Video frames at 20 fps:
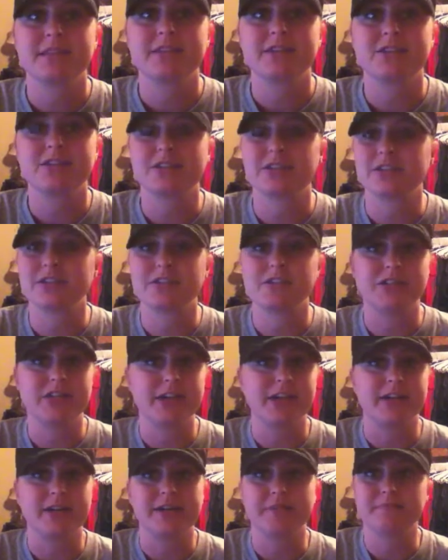just to
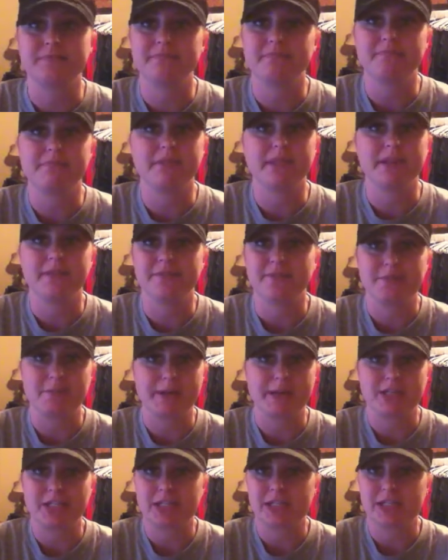share the
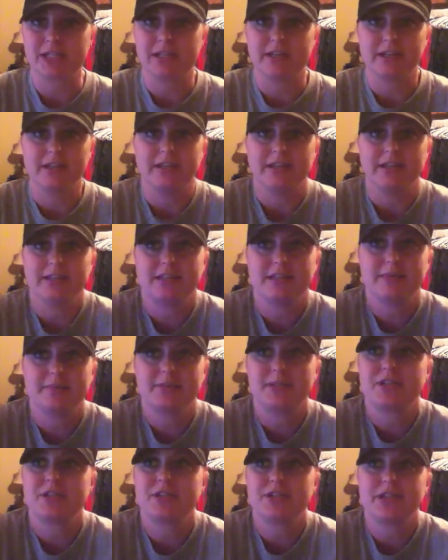information and the
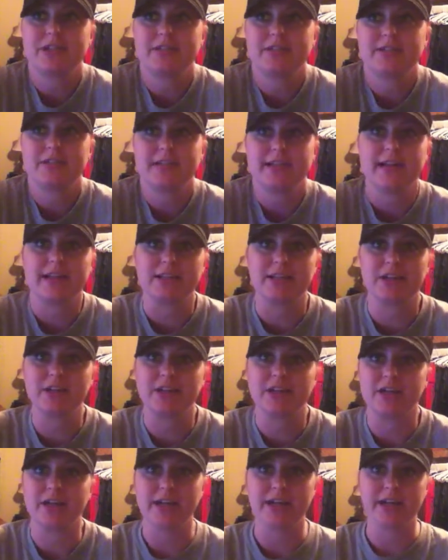tips and tricks that I
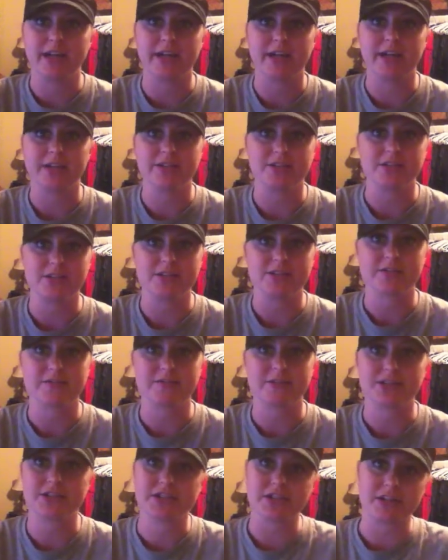learn, and just
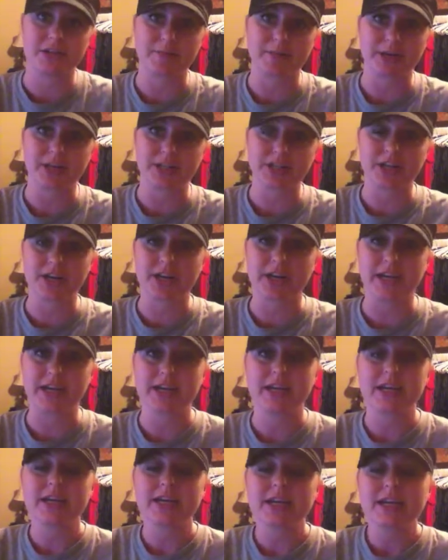to share my journey.
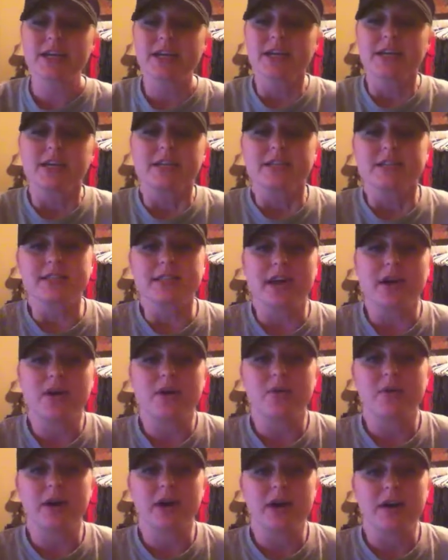
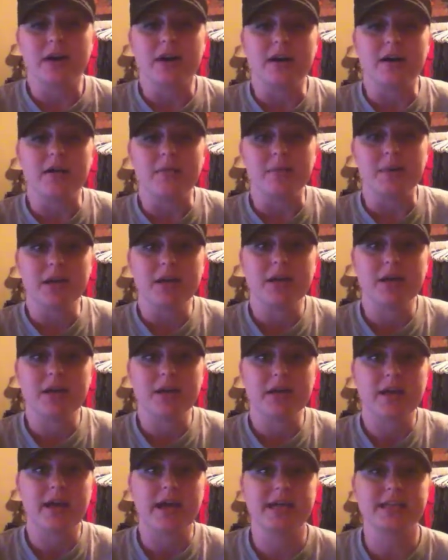So,
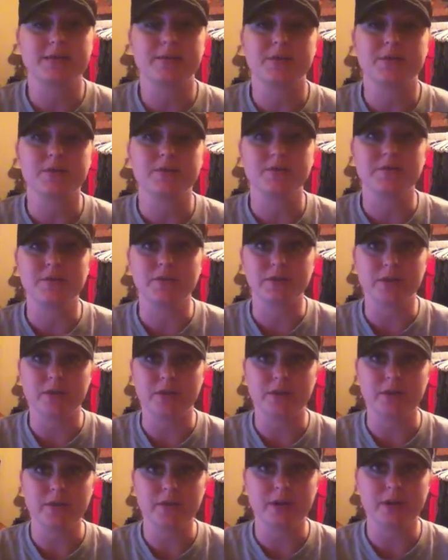as most of you
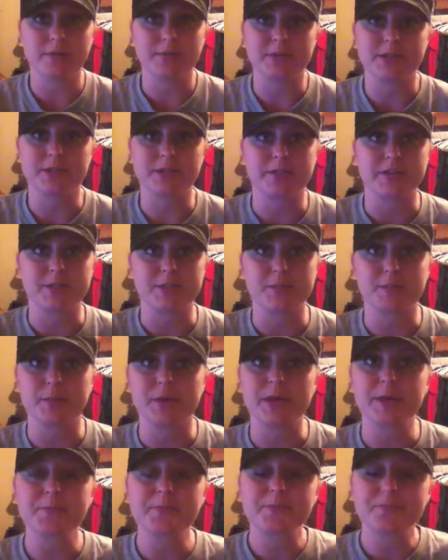know, up until this
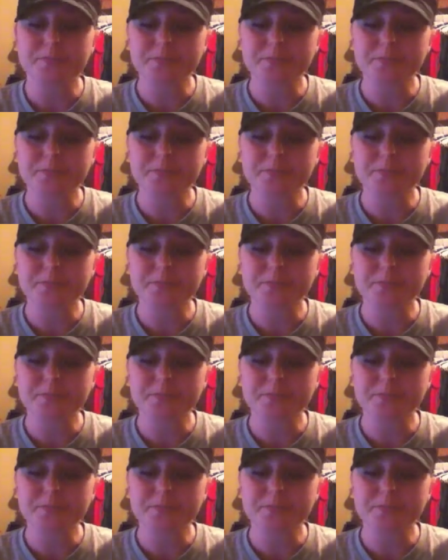point,